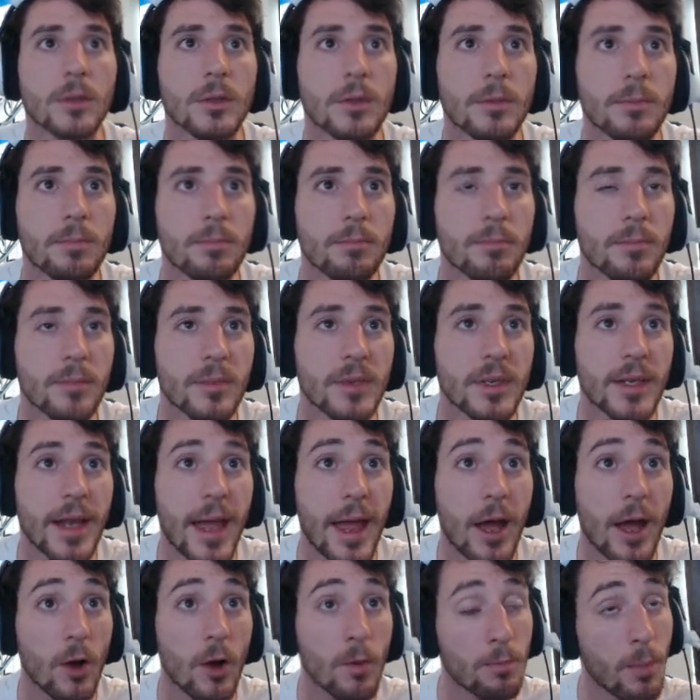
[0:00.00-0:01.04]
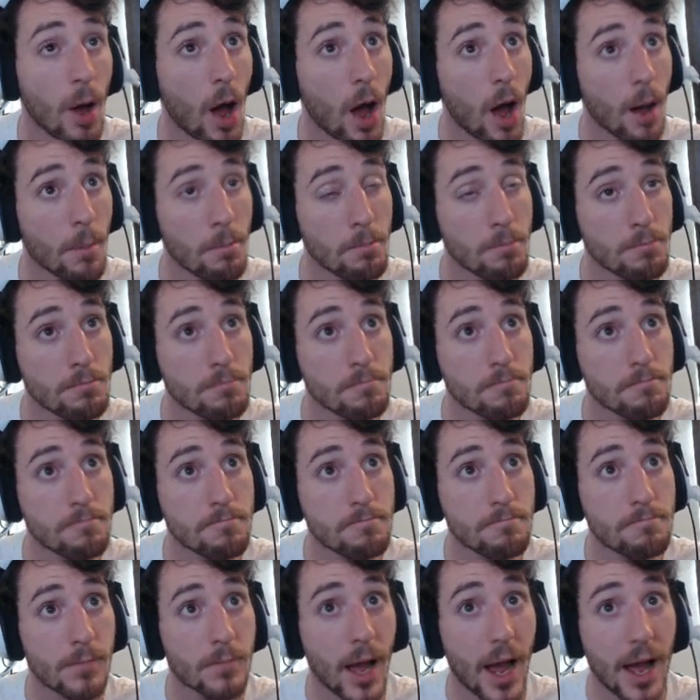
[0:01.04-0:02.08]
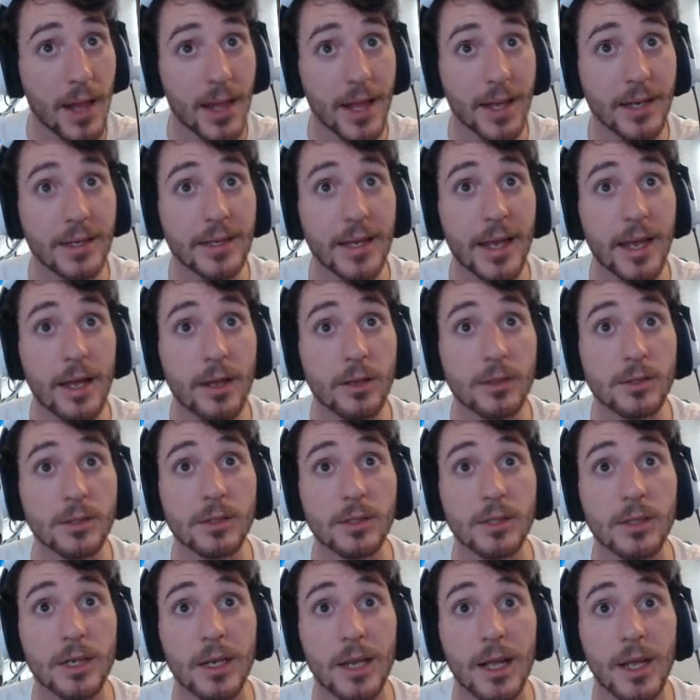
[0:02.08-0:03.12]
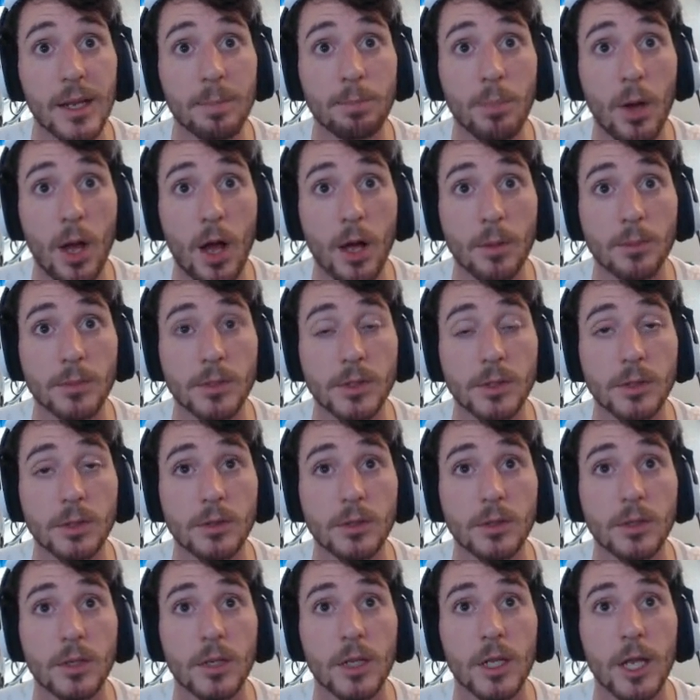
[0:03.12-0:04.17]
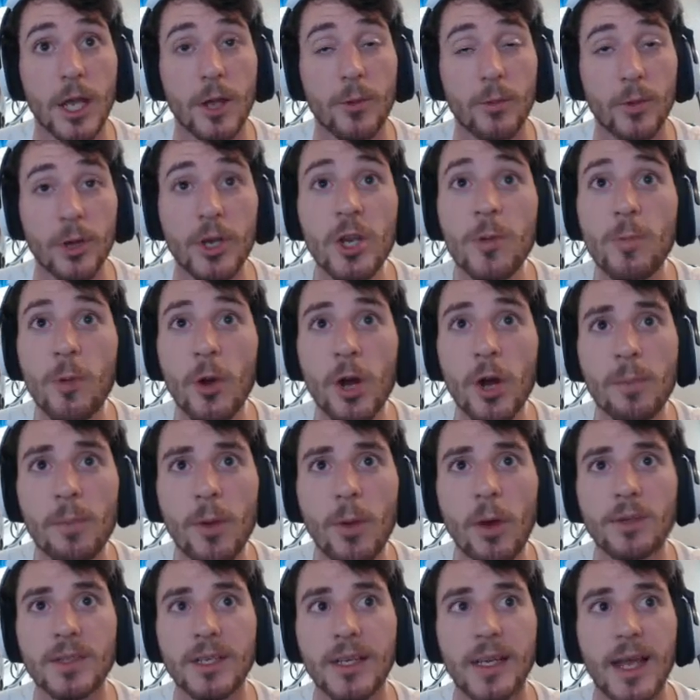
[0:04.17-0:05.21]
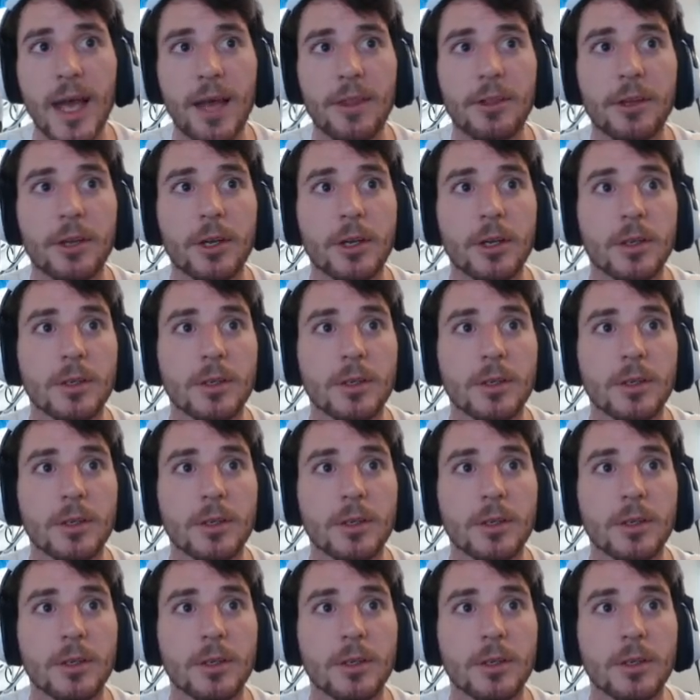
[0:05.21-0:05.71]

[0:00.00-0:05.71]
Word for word: Nail bomb? I like nails and I like bombs. And when you put them both together,